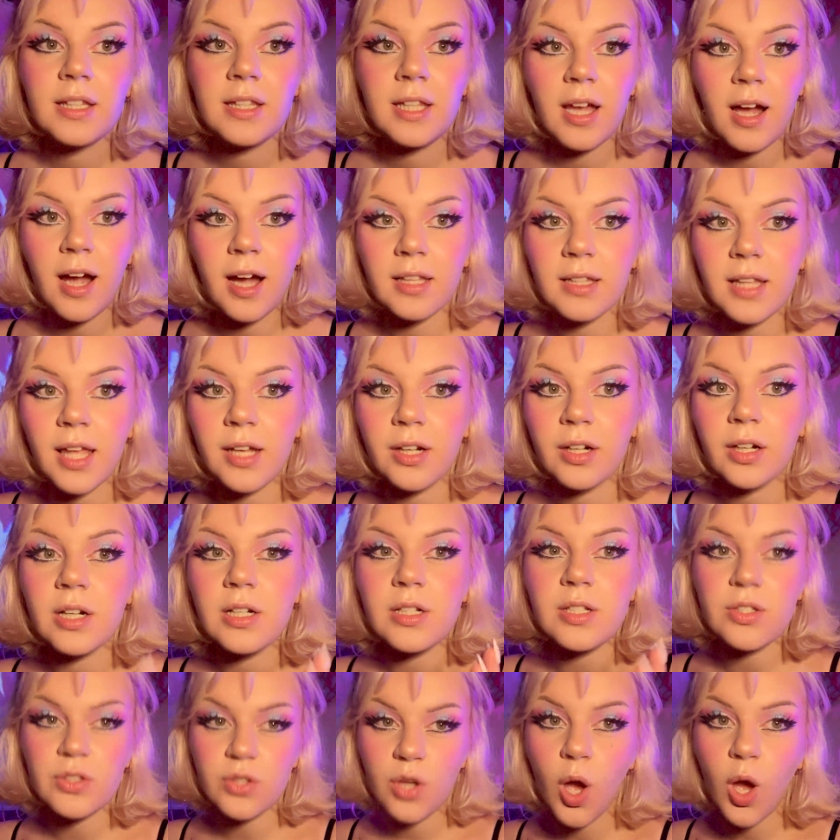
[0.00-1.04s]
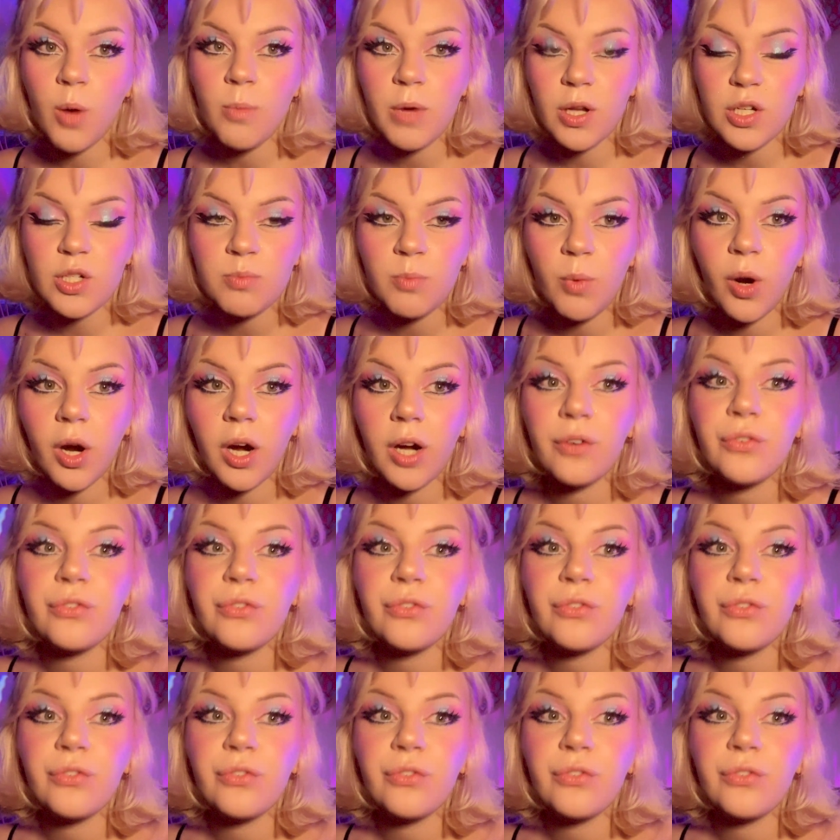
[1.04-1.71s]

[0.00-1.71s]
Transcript: the eyeliner so much more